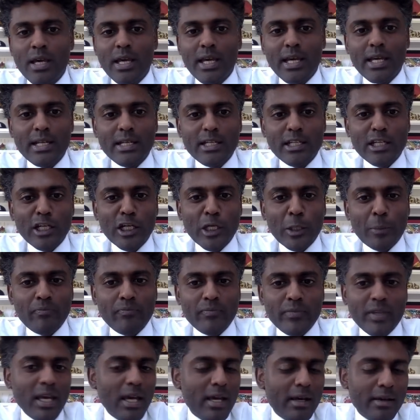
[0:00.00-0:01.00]
And
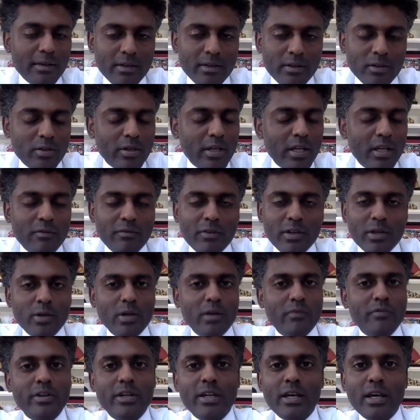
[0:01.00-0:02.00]
you get a
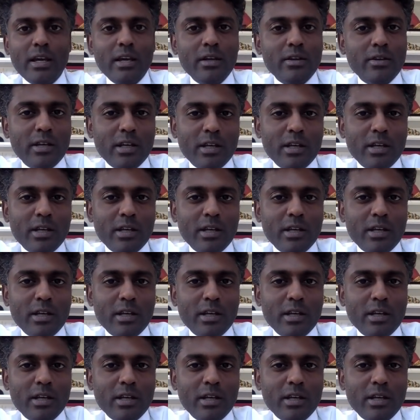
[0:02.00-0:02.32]
video every day and